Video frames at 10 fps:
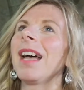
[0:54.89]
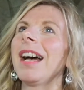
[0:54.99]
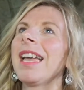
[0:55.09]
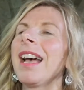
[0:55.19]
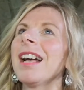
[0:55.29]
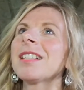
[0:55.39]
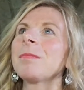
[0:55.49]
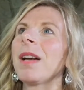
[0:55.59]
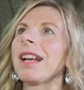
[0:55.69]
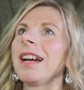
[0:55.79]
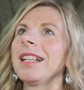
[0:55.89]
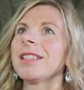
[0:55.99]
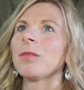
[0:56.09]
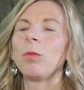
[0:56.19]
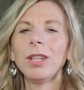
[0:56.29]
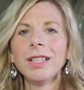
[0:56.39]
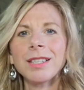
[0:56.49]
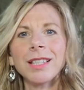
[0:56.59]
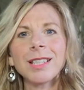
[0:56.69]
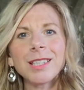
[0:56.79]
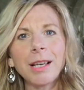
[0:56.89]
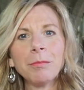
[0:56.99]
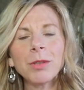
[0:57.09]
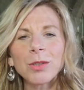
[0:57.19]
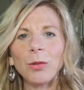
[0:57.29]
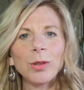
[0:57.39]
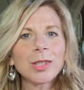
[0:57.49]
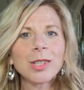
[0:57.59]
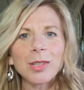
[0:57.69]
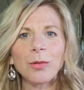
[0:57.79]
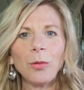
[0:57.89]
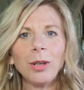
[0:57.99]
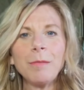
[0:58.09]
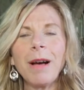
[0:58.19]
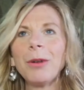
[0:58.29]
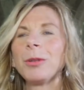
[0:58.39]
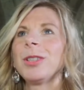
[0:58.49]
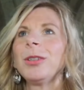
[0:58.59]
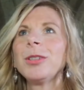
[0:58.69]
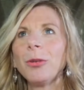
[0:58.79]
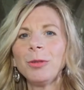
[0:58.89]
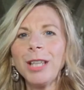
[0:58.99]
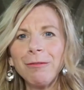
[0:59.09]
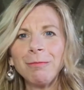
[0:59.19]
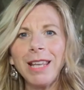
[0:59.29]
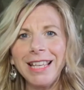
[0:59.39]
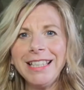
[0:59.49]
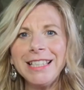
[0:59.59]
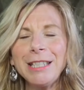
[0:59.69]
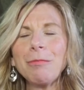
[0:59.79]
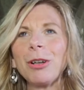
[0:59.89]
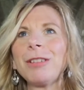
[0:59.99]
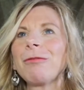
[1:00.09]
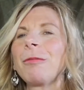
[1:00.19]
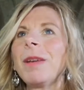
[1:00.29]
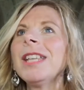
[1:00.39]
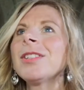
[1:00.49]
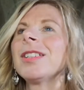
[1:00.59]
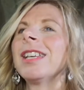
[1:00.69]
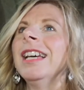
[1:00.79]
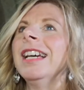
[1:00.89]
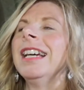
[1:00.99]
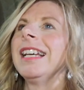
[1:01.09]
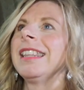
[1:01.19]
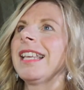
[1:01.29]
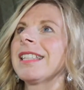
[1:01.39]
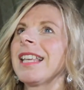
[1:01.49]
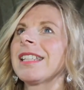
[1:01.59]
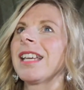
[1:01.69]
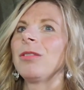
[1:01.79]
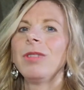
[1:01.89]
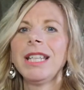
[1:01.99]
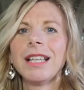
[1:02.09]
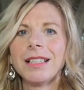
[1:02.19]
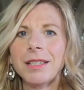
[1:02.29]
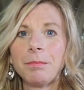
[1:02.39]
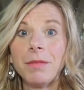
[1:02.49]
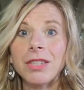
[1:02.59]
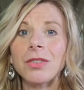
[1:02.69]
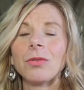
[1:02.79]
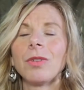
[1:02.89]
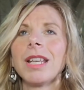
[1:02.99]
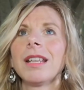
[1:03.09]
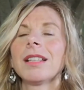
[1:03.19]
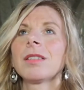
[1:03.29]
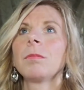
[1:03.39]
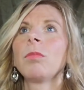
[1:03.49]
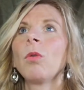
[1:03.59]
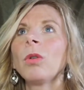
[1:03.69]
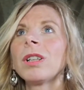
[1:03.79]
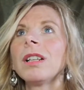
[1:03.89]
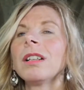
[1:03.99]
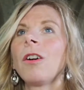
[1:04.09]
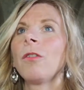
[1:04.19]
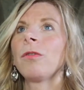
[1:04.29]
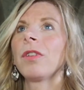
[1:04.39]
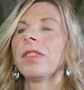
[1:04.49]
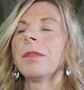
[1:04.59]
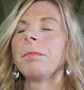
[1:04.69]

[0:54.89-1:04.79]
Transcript: I asked my guides, what is this summer solstice all about? You don't give me any deeper information. And they said, Katerina, it's a mystery. It's a portal of the